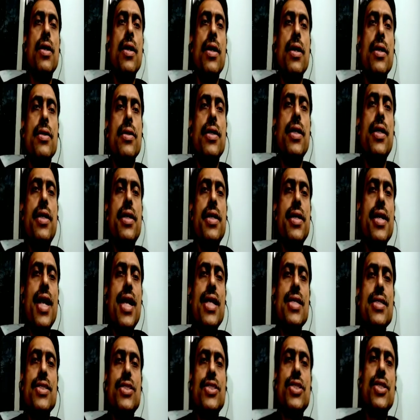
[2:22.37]
Then
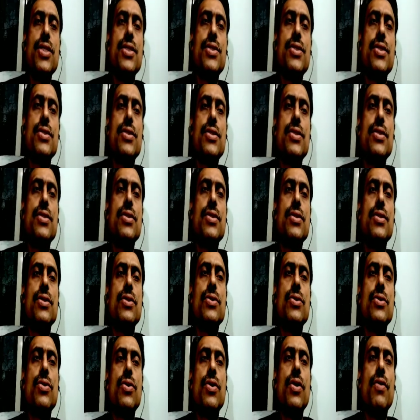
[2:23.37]
transgenesis,
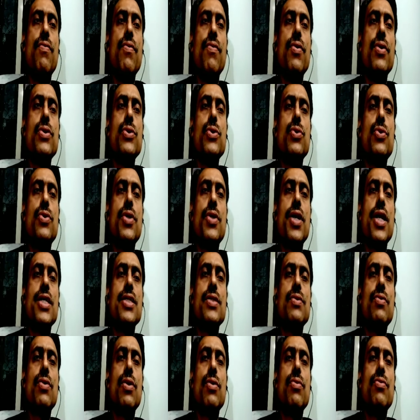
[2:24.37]
so refers to
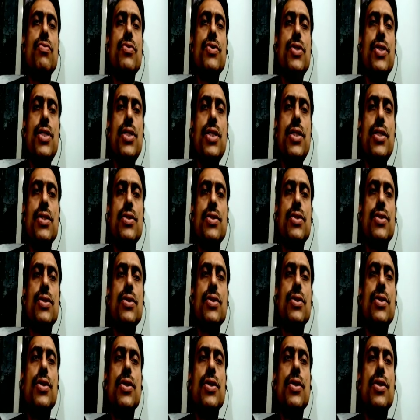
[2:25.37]
transfer of genes
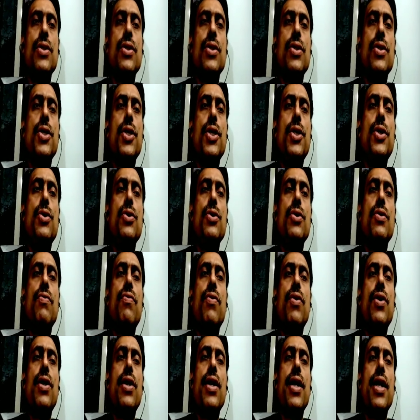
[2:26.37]
into the
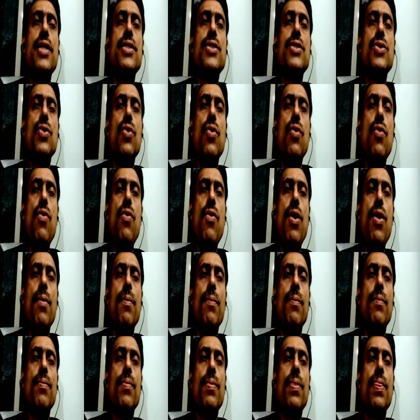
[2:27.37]
fertilized ovum,
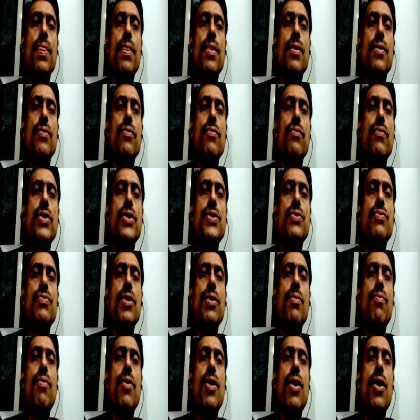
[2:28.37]
which will
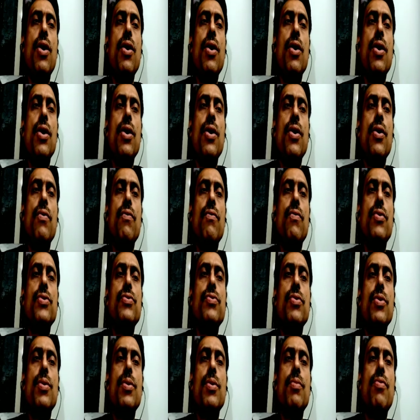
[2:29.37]

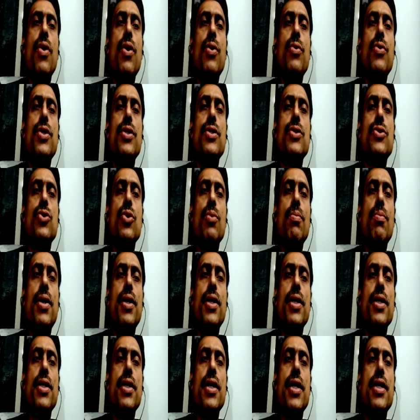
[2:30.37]
be found in
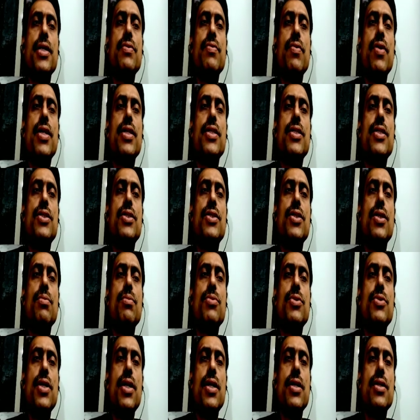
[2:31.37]
somatic as well as germ
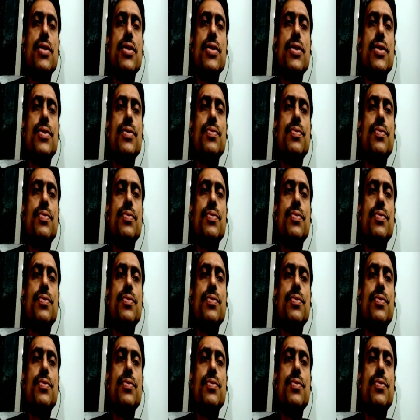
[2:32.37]
cells